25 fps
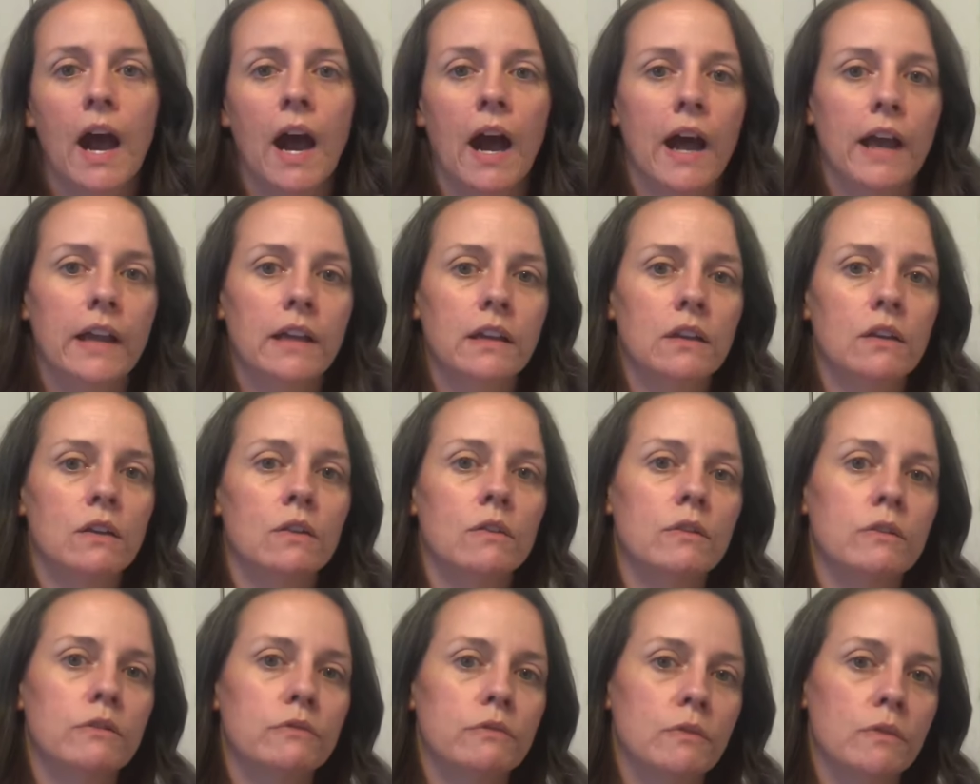I can
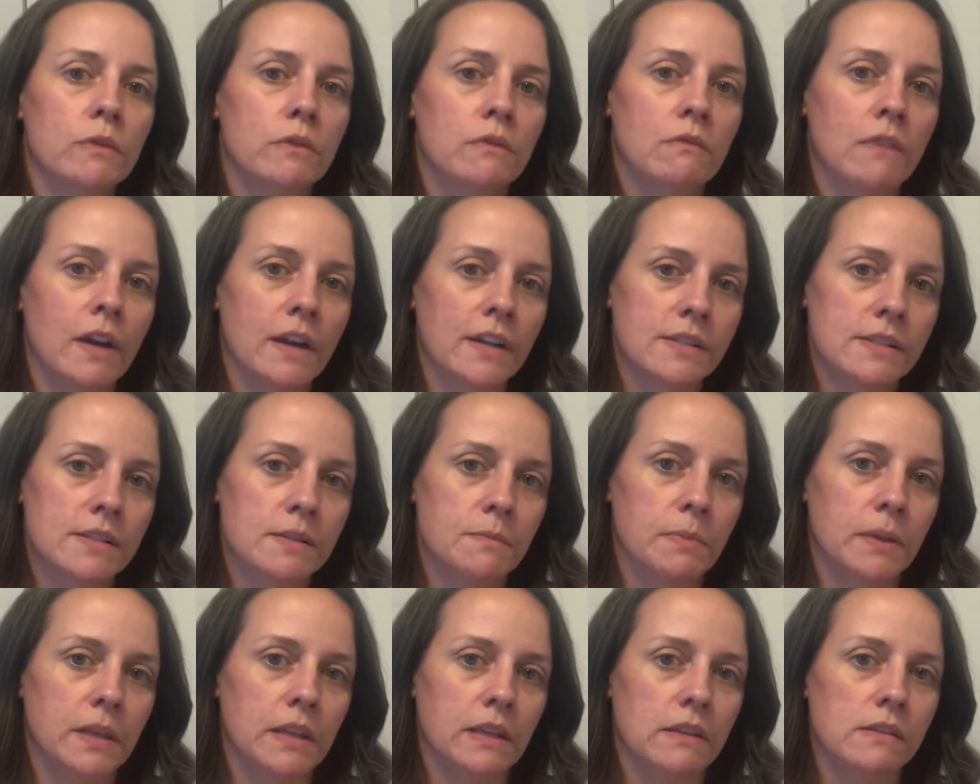go through the
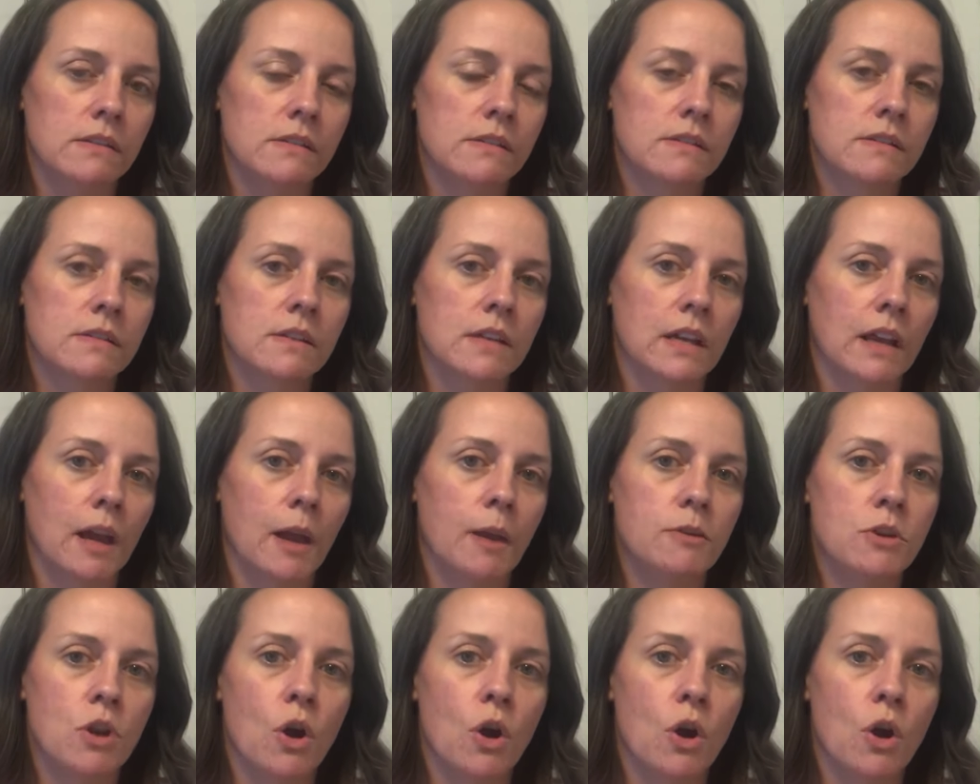recipes that I